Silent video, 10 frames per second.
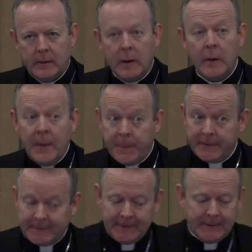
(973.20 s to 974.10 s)
Now, at
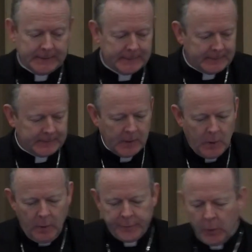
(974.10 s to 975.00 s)
the synods,
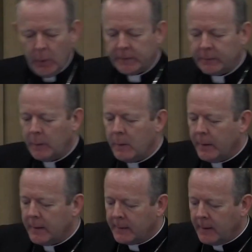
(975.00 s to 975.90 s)
of course, we
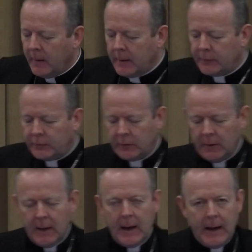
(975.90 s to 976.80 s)
were encouraged
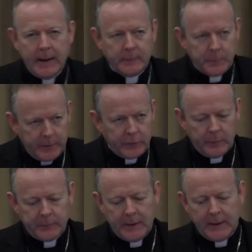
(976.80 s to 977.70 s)
as
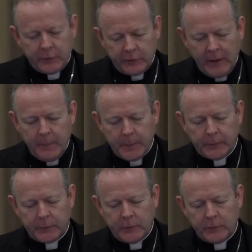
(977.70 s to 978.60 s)
bishops and as
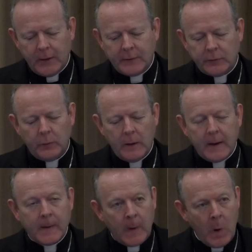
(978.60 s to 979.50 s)
shepherds to try to
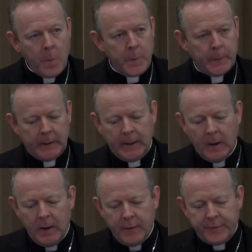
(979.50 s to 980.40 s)
accompany
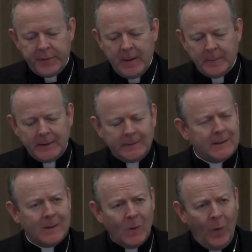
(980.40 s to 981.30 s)

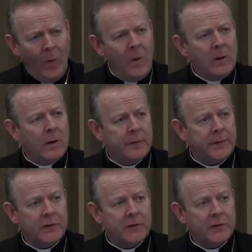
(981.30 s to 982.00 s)
families in all of